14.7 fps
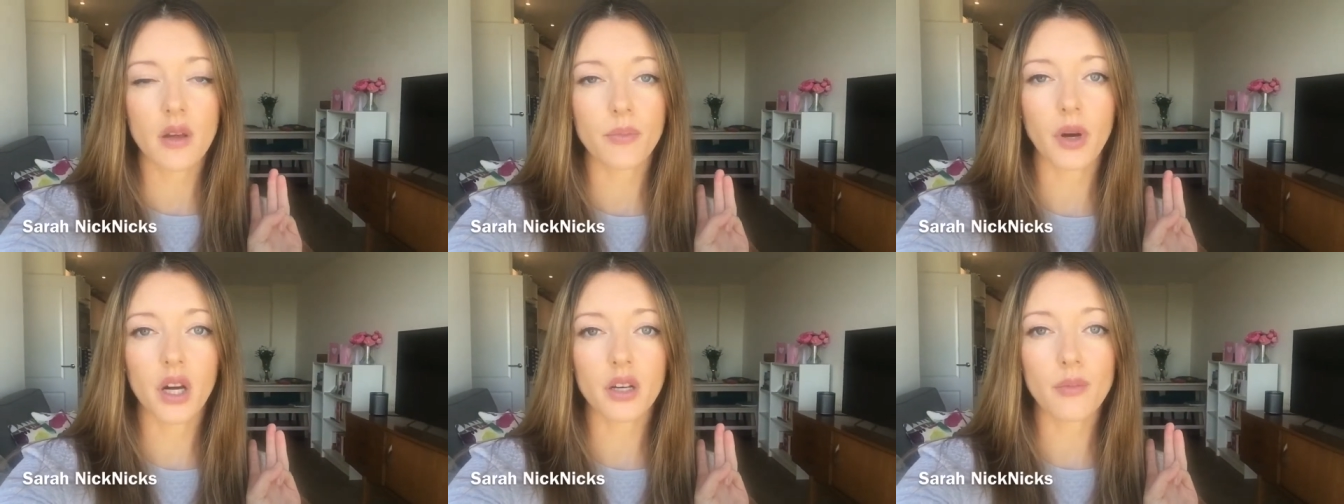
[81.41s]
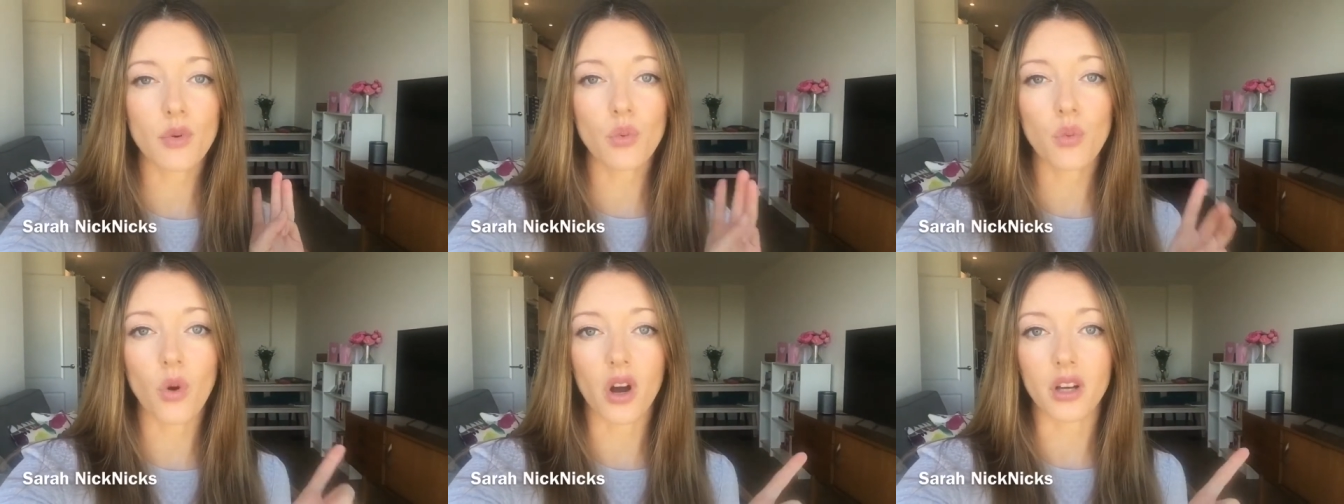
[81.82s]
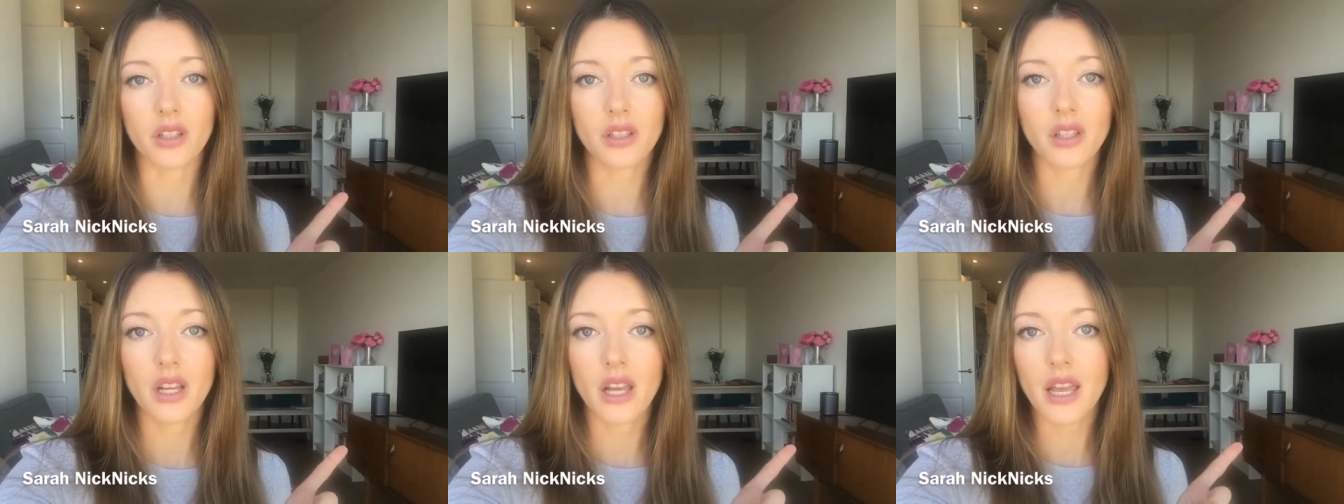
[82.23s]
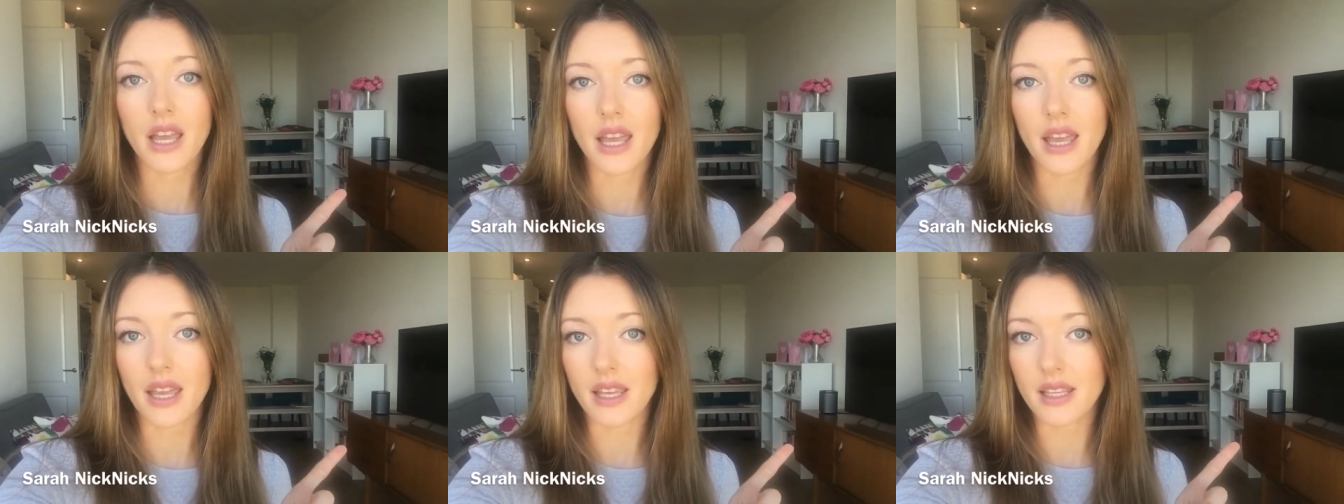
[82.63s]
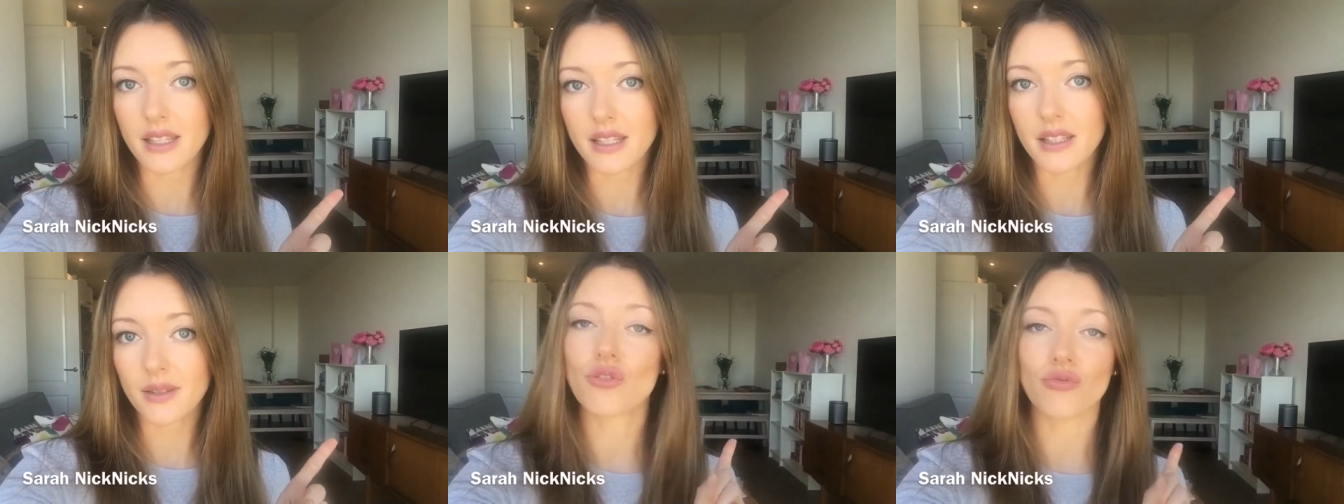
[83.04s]
Part number one
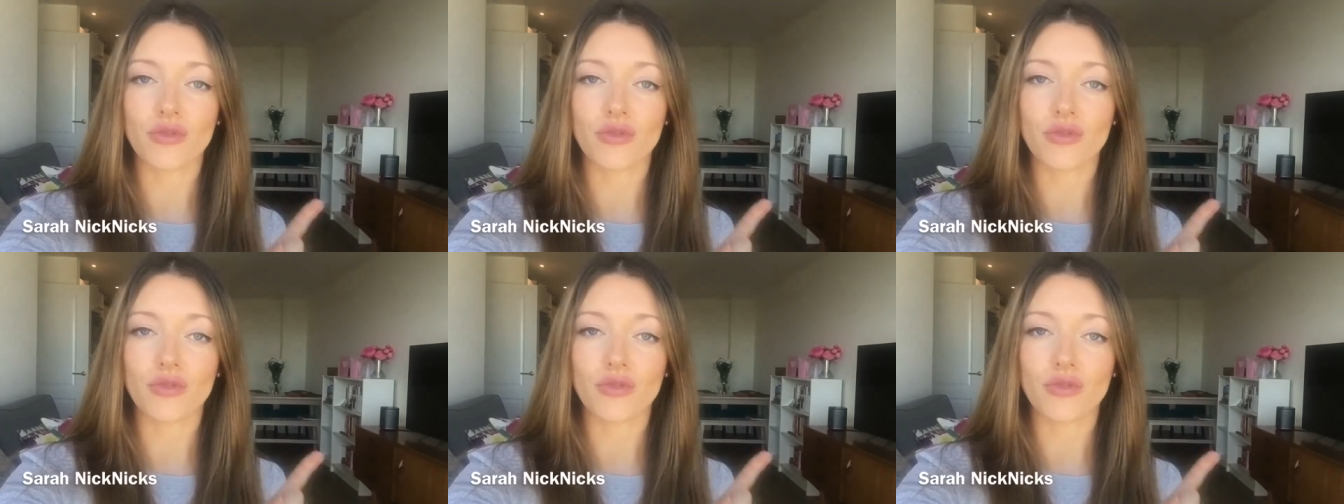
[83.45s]
is